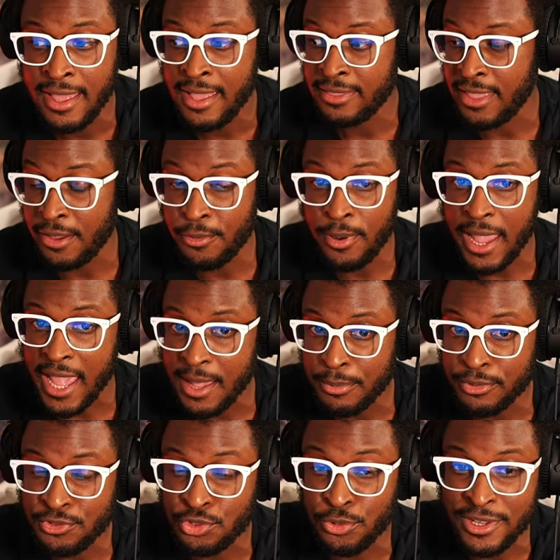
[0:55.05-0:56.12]
They were
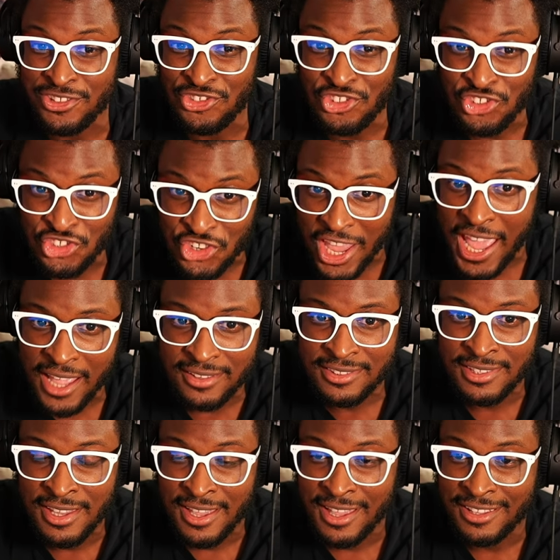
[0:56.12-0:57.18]
able to inject
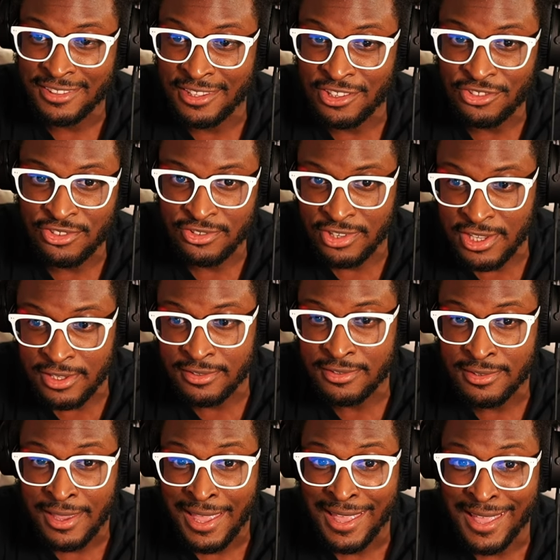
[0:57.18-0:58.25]
these
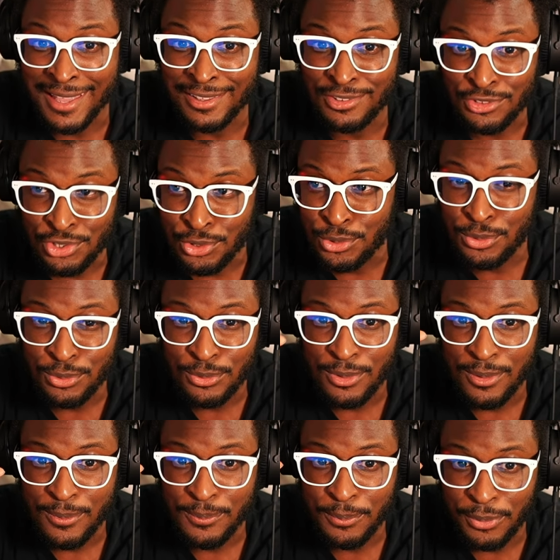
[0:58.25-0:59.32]
cheats and two
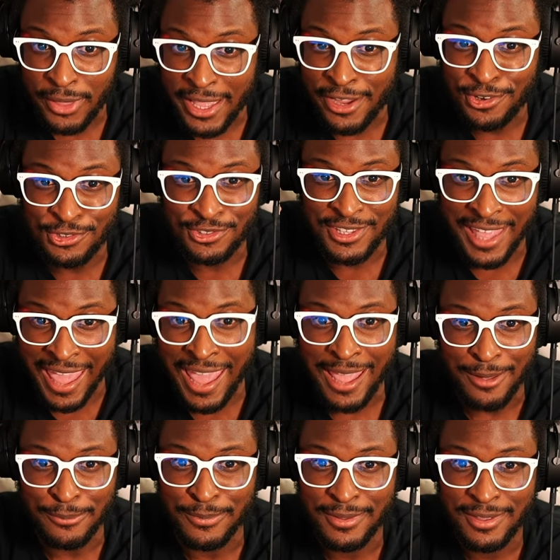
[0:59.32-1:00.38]
players' game.